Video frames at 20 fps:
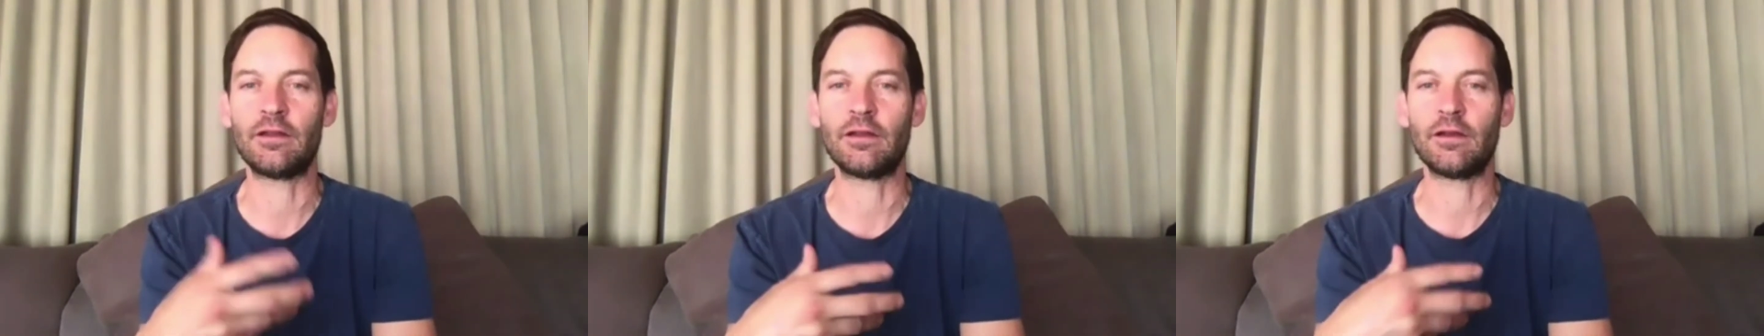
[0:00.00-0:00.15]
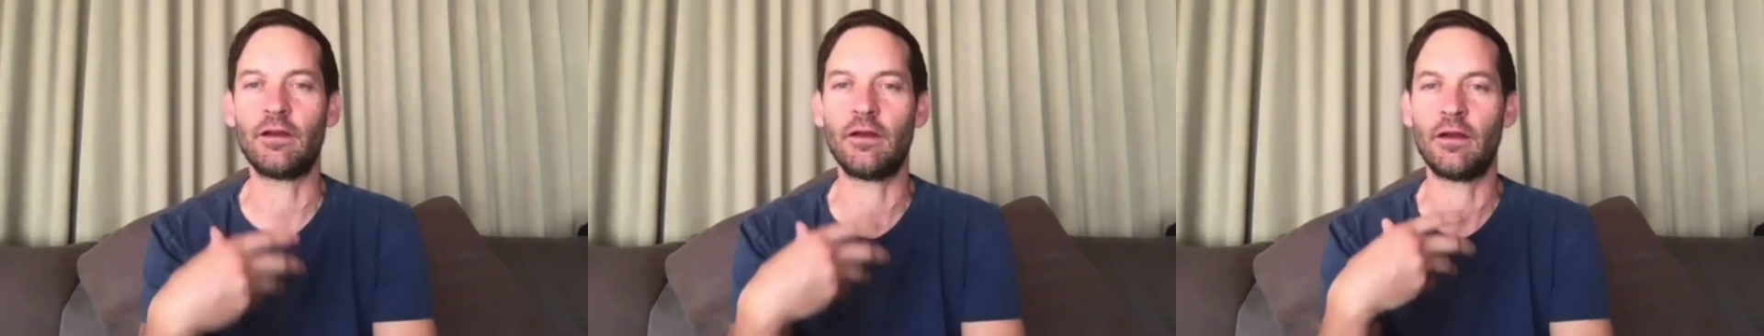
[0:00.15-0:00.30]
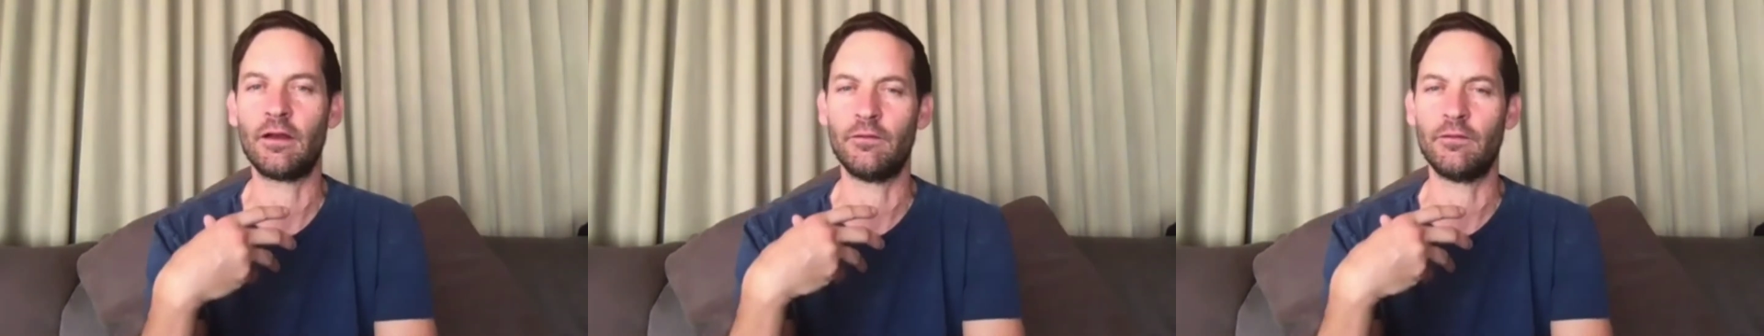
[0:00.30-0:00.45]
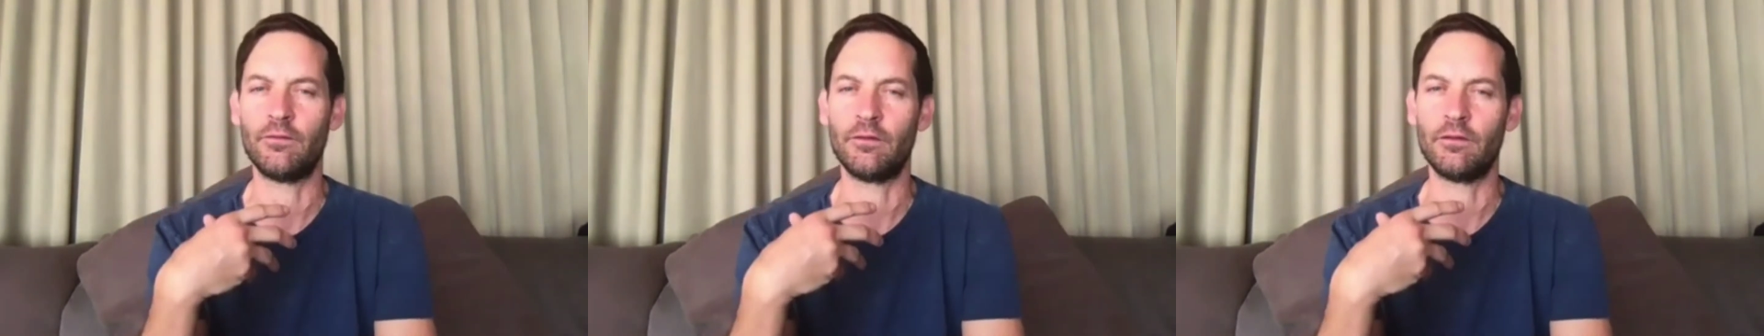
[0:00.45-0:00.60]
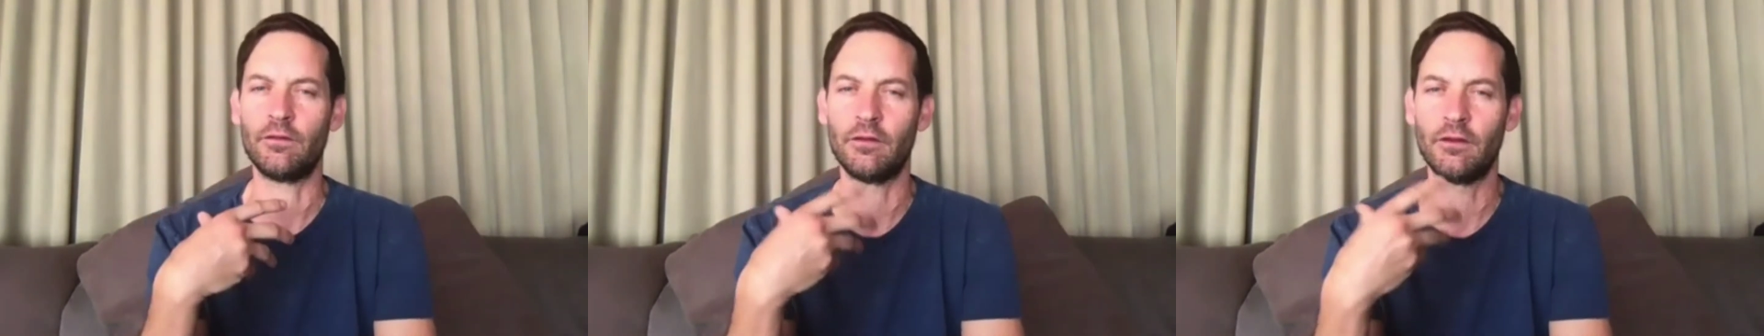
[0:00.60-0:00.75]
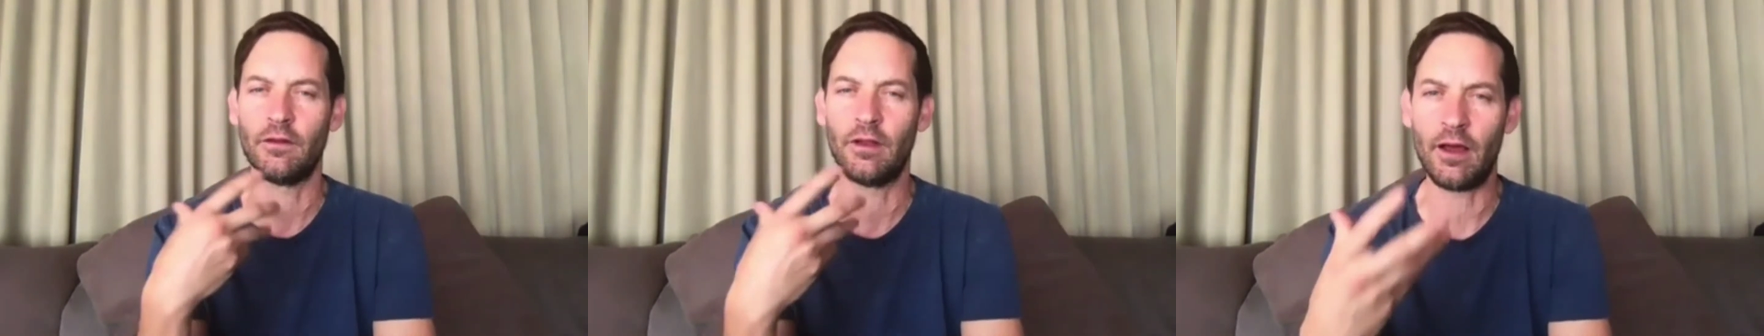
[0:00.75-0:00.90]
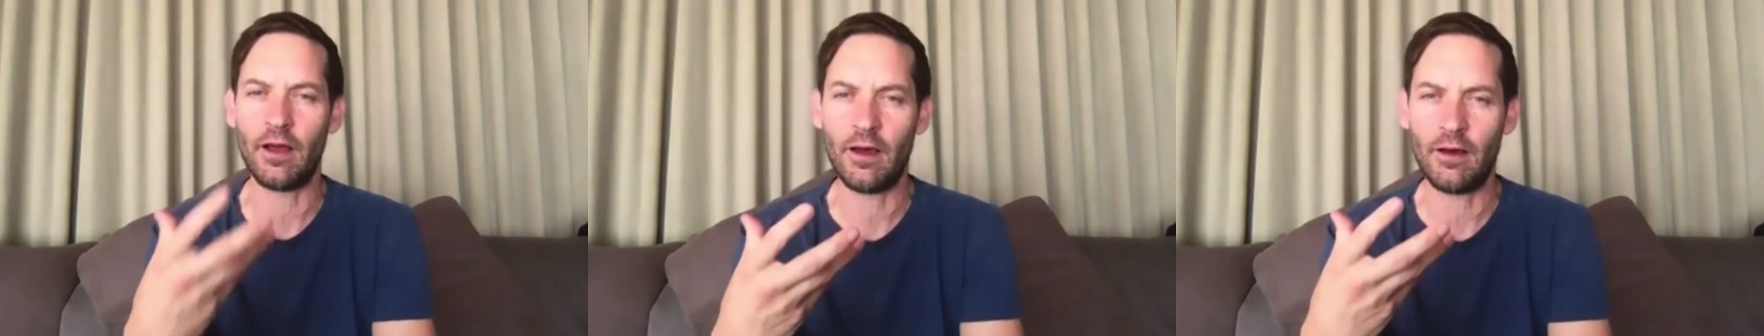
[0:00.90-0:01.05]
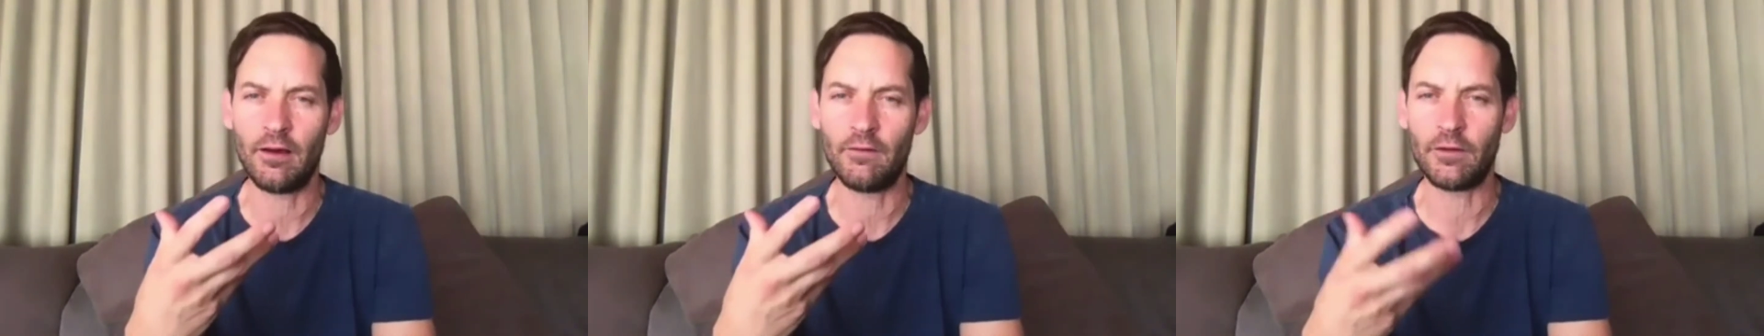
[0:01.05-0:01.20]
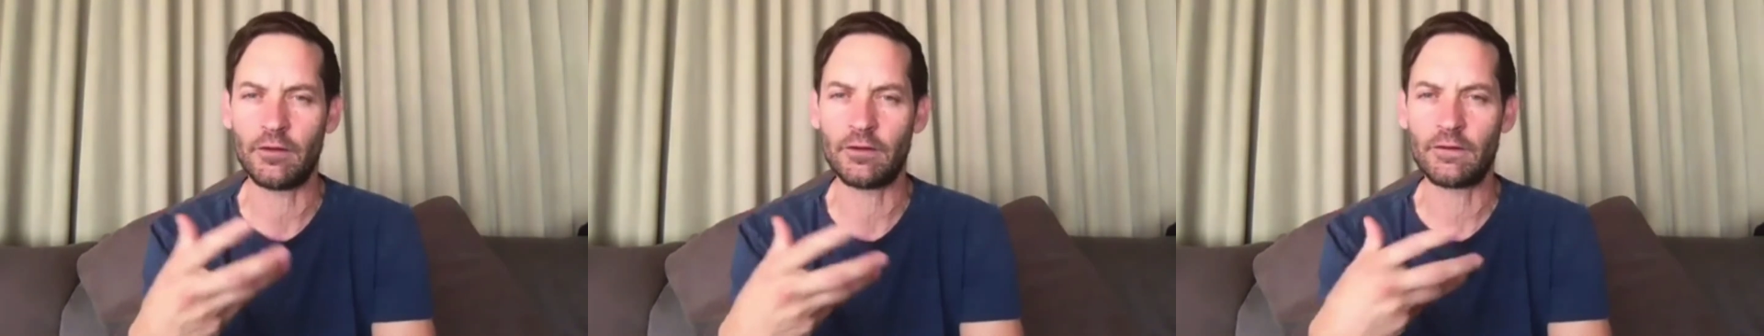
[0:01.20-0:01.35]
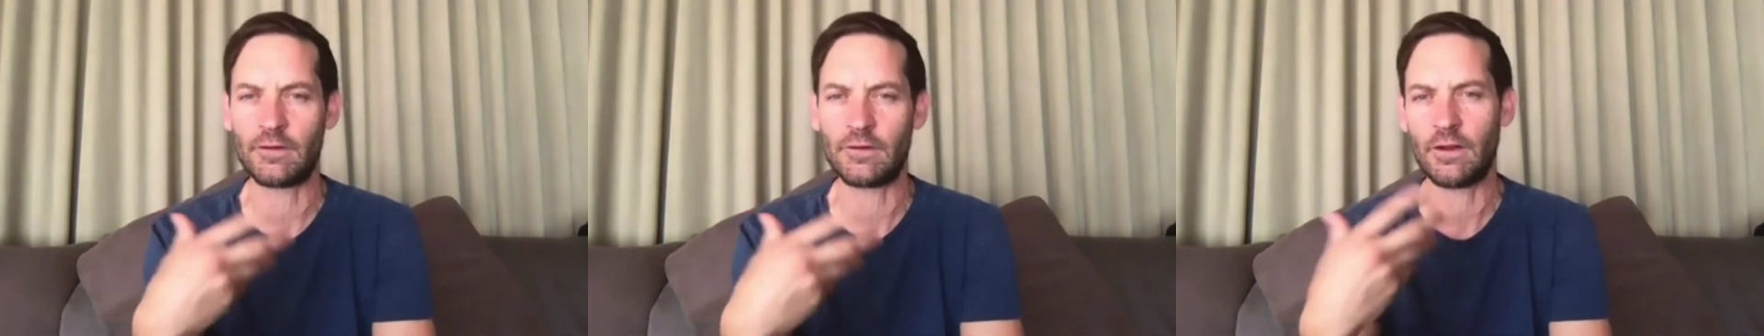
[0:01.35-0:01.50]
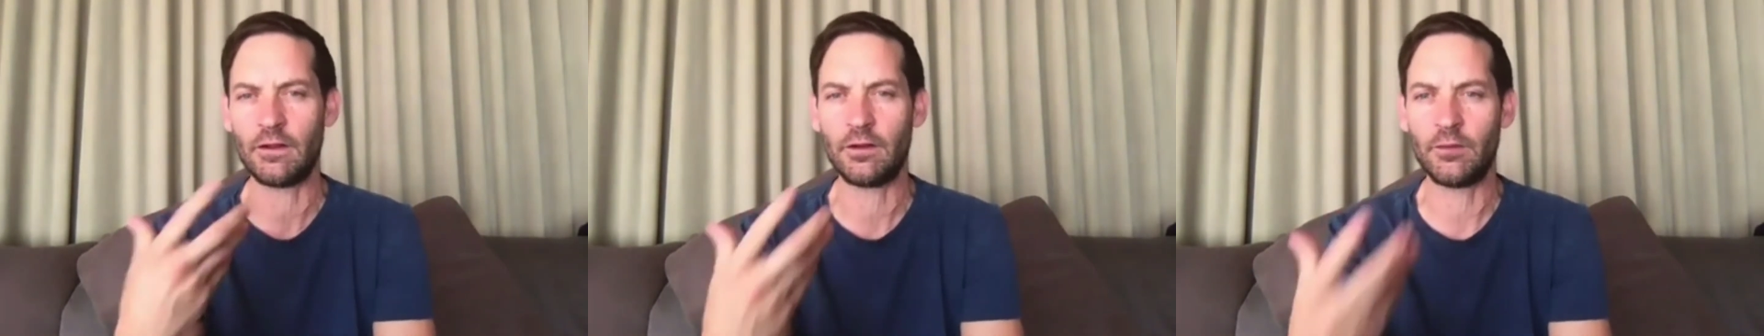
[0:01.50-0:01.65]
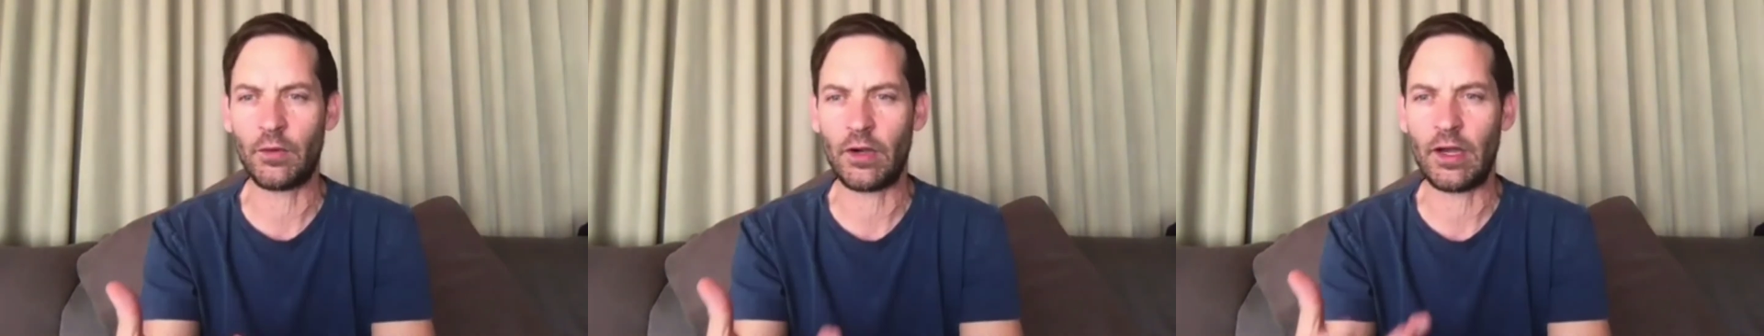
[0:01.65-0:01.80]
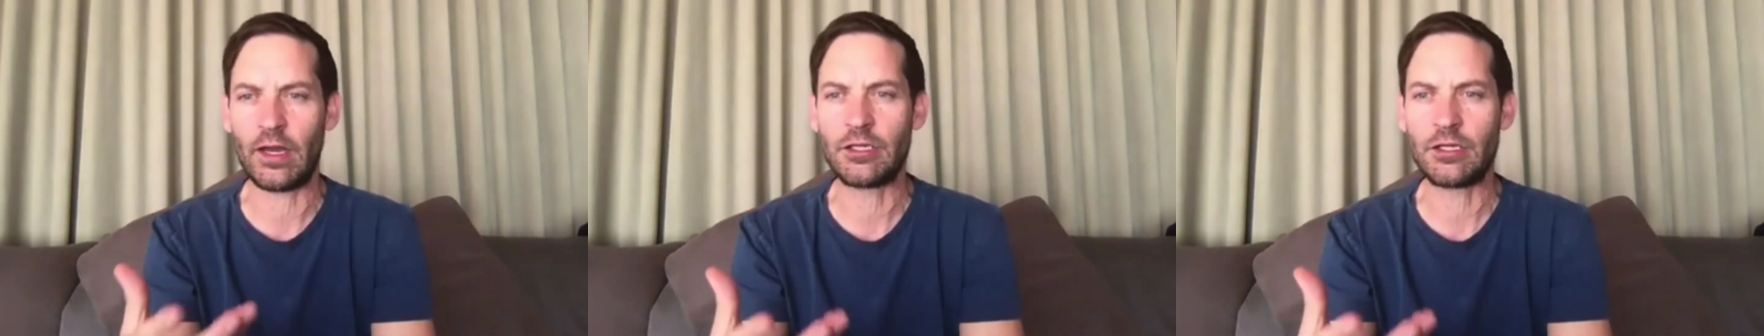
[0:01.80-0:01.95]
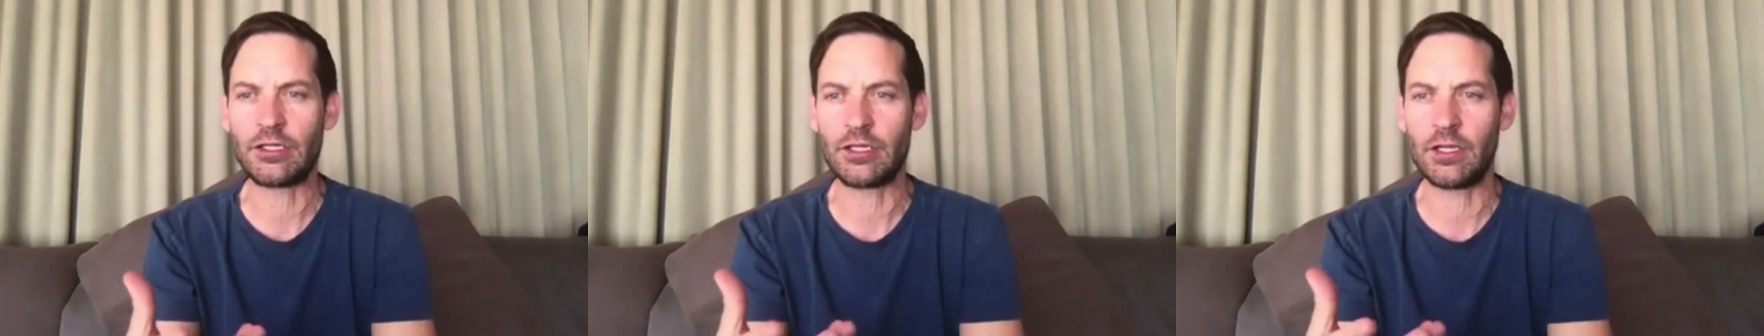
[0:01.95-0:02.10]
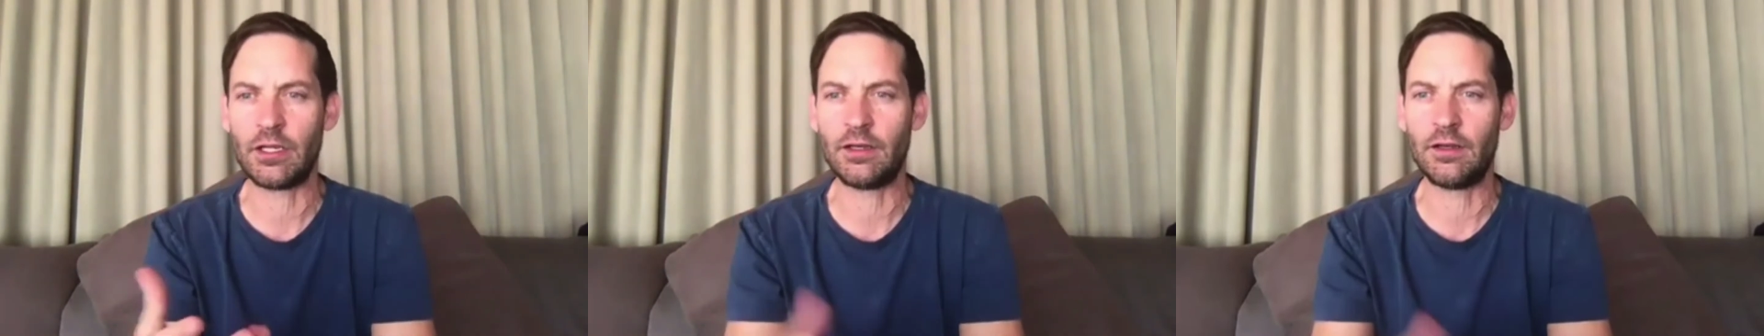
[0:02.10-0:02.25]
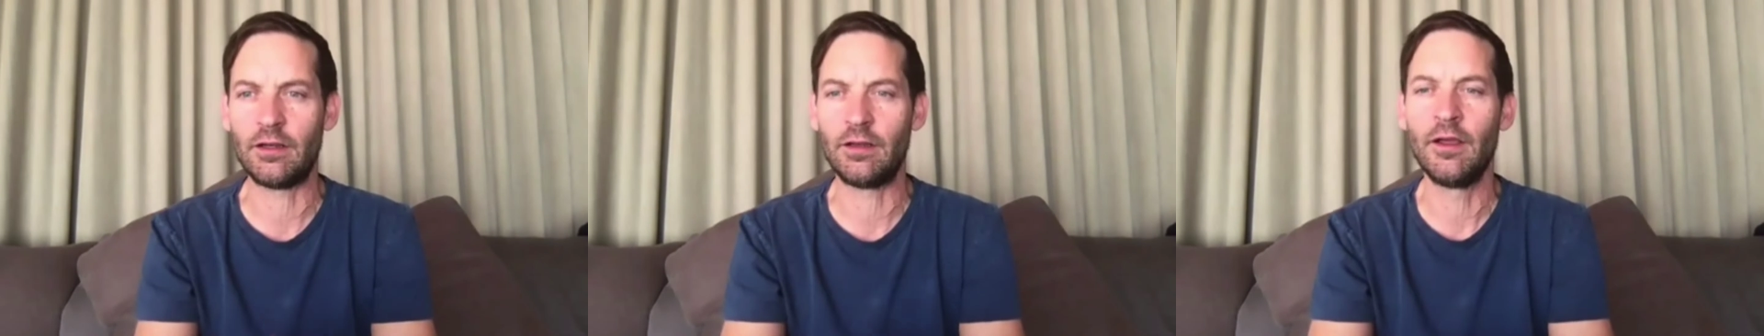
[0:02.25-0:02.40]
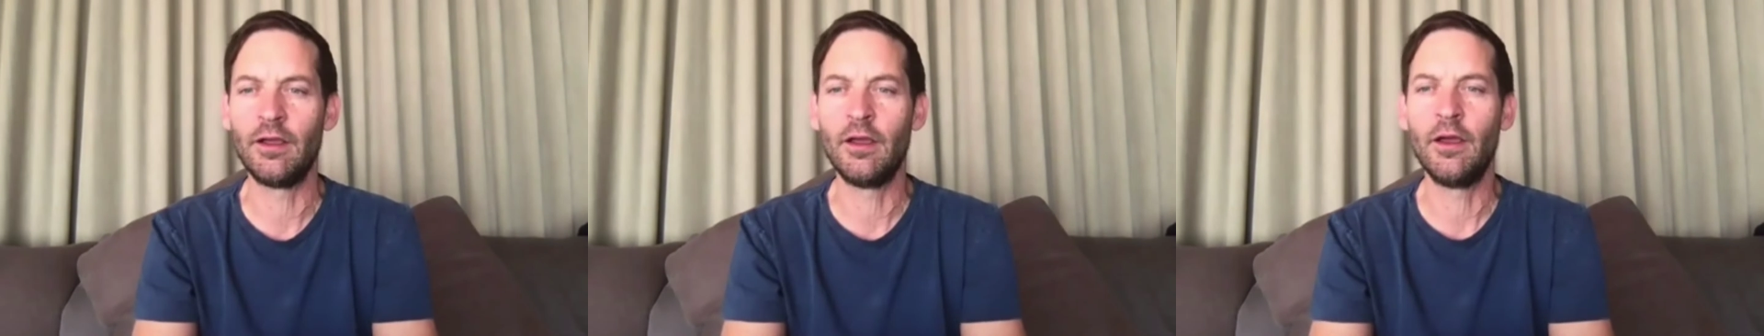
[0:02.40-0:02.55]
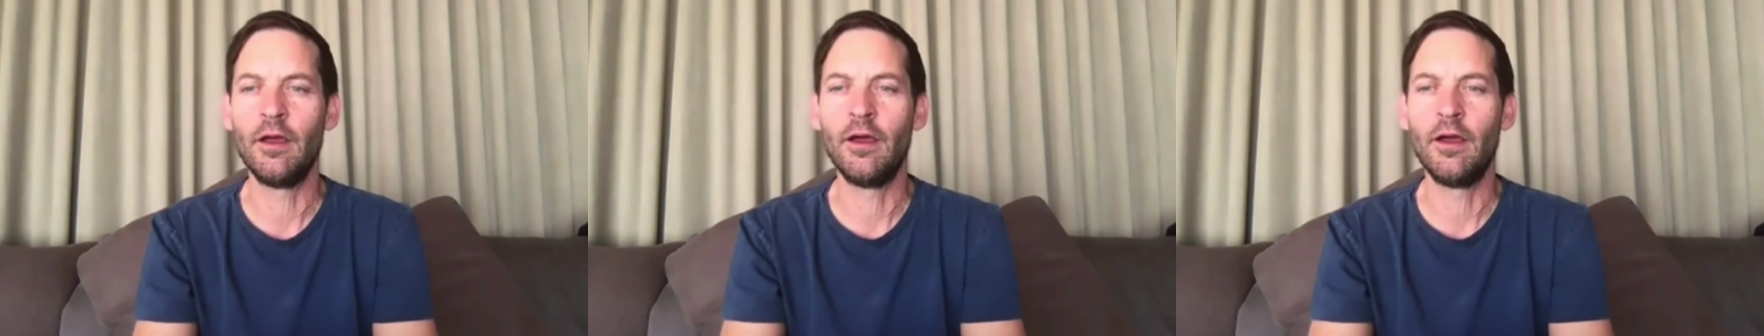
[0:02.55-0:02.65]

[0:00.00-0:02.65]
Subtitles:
the kind of love and celebration